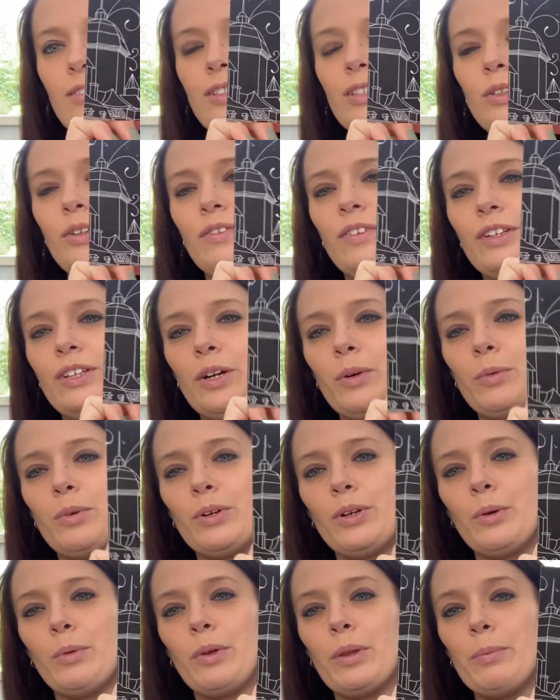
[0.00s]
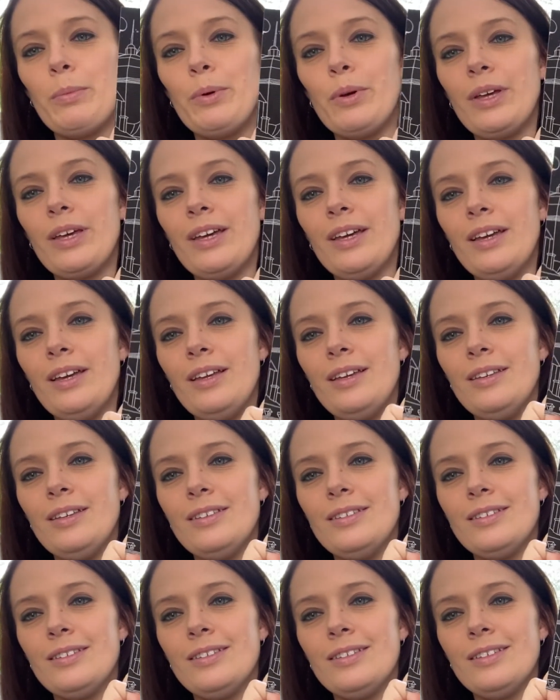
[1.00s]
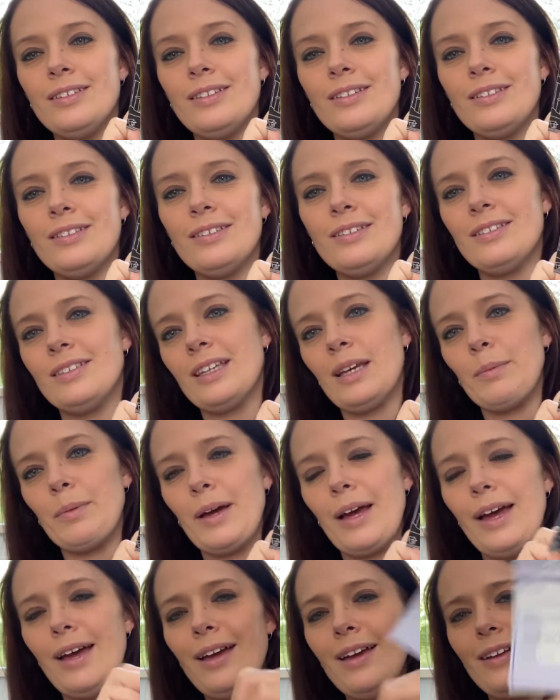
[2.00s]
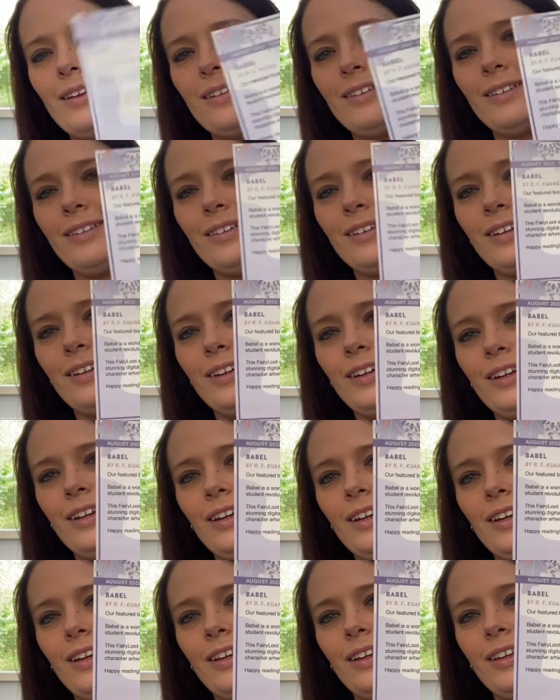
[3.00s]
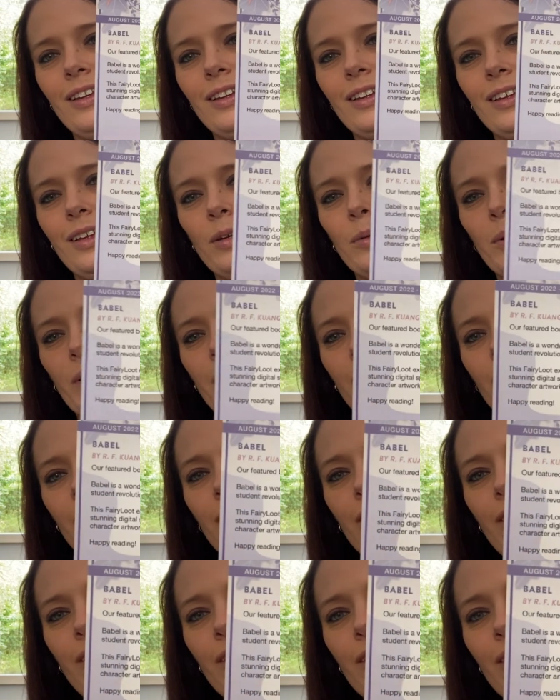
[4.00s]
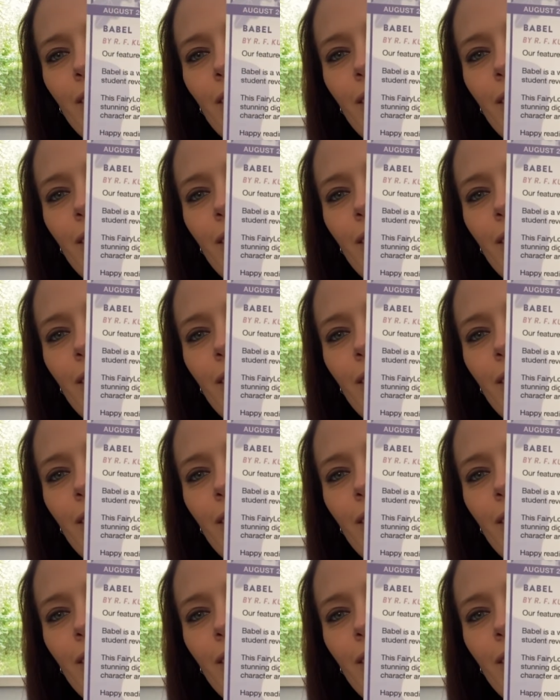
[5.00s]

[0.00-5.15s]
so if you don't want to know what the book is, skip ahead. There we go.